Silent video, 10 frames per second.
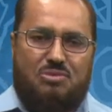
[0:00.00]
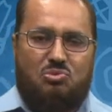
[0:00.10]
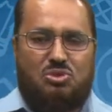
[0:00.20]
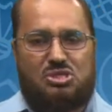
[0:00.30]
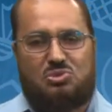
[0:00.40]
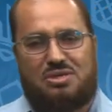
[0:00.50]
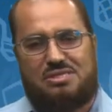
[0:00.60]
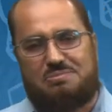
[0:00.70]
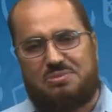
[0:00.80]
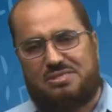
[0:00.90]
Which one
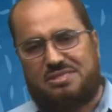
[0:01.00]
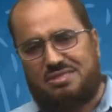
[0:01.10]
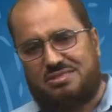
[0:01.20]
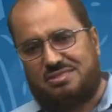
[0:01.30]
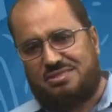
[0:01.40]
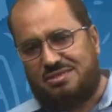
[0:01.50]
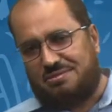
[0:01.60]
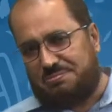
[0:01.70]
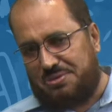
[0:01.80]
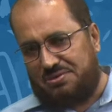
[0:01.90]
is present
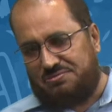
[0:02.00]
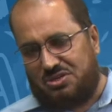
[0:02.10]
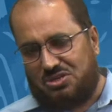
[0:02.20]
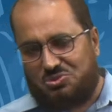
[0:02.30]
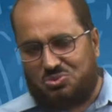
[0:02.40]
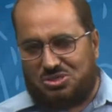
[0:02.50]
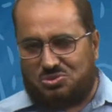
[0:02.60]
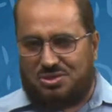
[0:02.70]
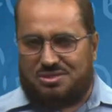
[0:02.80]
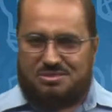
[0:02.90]
perfect? Which
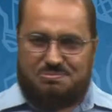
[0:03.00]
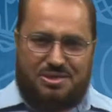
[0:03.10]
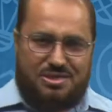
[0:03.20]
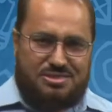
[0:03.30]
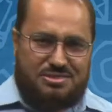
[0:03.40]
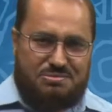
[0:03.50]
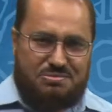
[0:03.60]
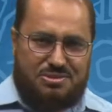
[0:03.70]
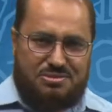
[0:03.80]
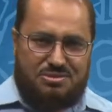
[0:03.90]
one is past
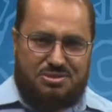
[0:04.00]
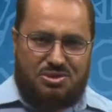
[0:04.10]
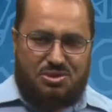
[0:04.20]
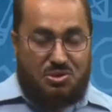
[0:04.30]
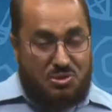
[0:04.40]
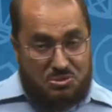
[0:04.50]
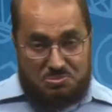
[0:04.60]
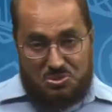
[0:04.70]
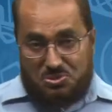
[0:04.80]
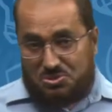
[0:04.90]
simple? Or
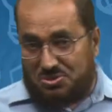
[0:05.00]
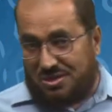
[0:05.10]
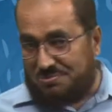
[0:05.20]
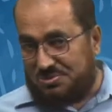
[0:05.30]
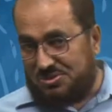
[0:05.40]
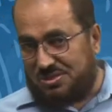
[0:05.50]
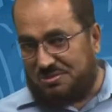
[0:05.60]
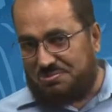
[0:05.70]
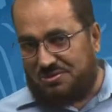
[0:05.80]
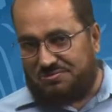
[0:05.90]
both are
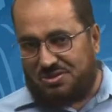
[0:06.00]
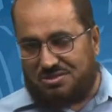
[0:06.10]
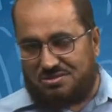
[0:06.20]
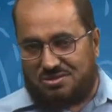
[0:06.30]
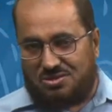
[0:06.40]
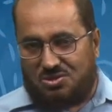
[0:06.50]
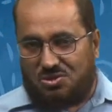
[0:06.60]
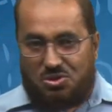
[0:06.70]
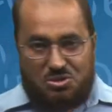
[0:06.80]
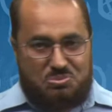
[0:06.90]
present perfect?
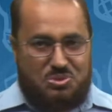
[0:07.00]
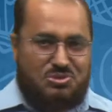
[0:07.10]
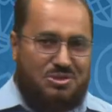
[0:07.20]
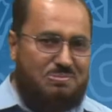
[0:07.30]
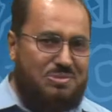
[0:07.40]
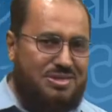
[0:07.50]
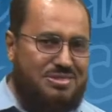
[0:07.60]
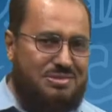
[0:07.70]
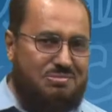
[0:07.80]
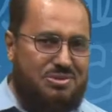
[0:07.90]
Or both are
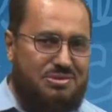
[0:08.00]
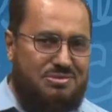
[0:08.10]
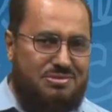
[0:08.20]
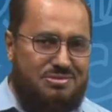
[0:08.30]
past simple?